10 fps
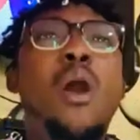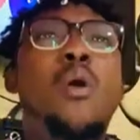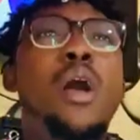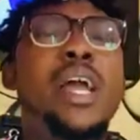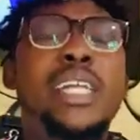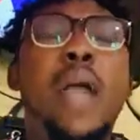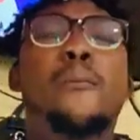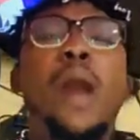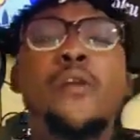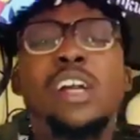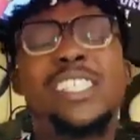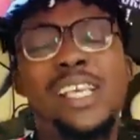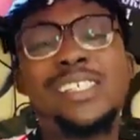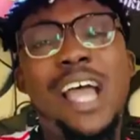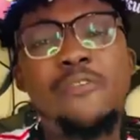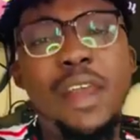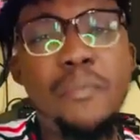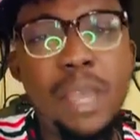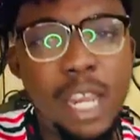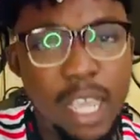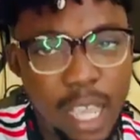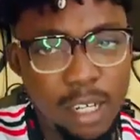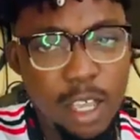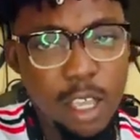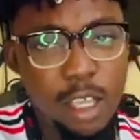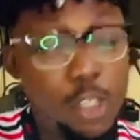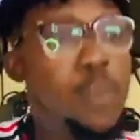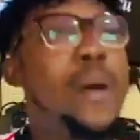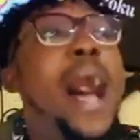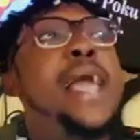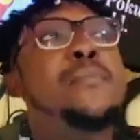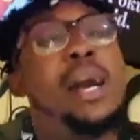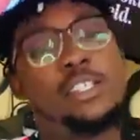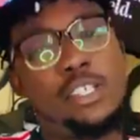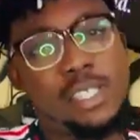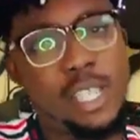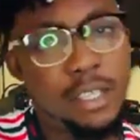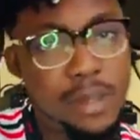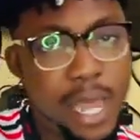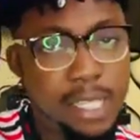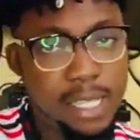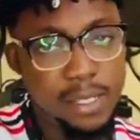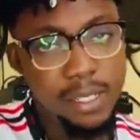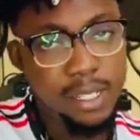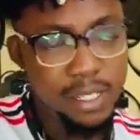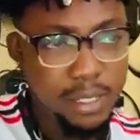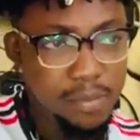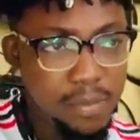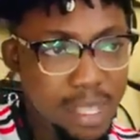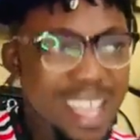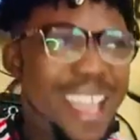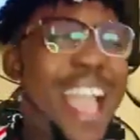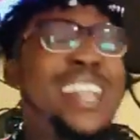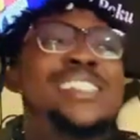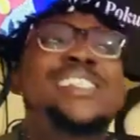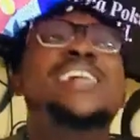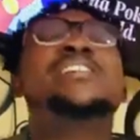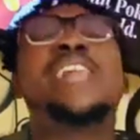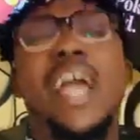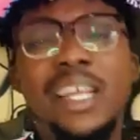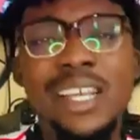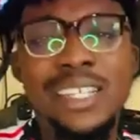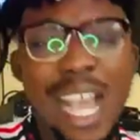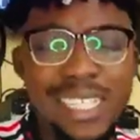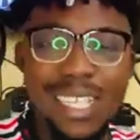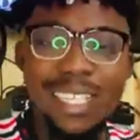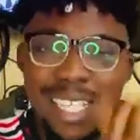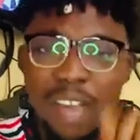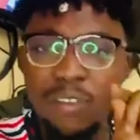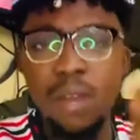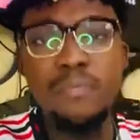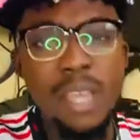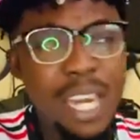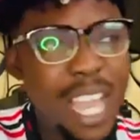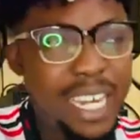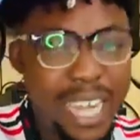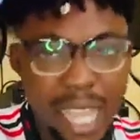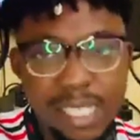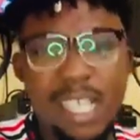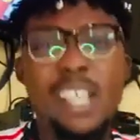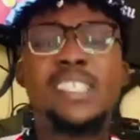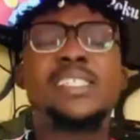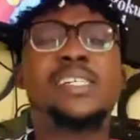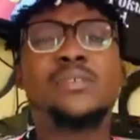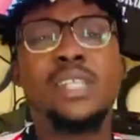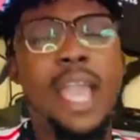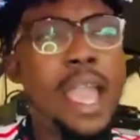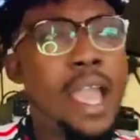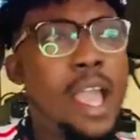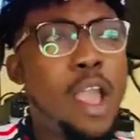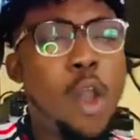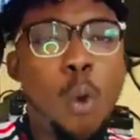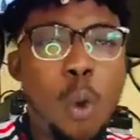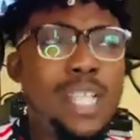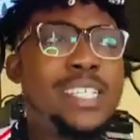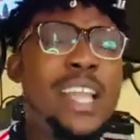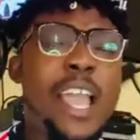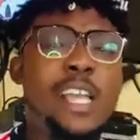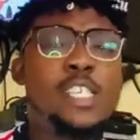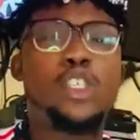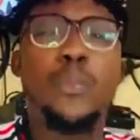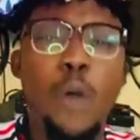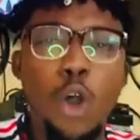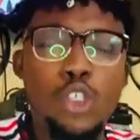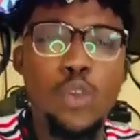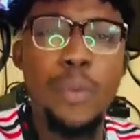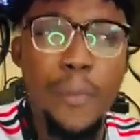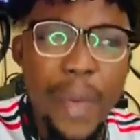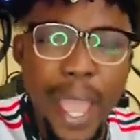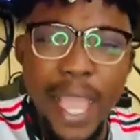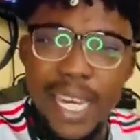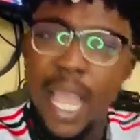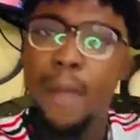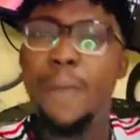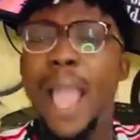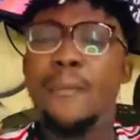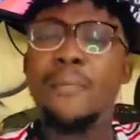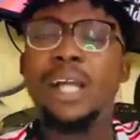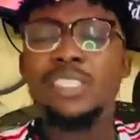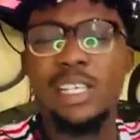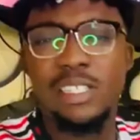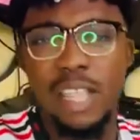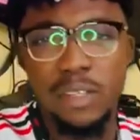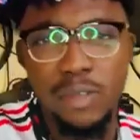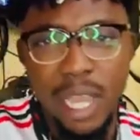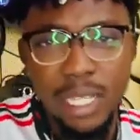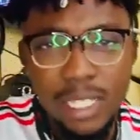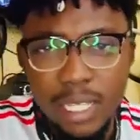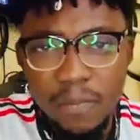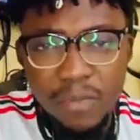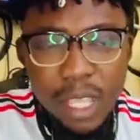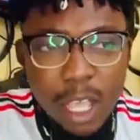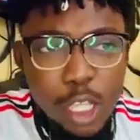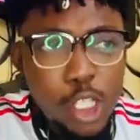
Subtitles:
Now, they borrowed 600 million to buy Manchester United. And since then, that 600 million debt is still there, which is supposed to be paid by Manchester United.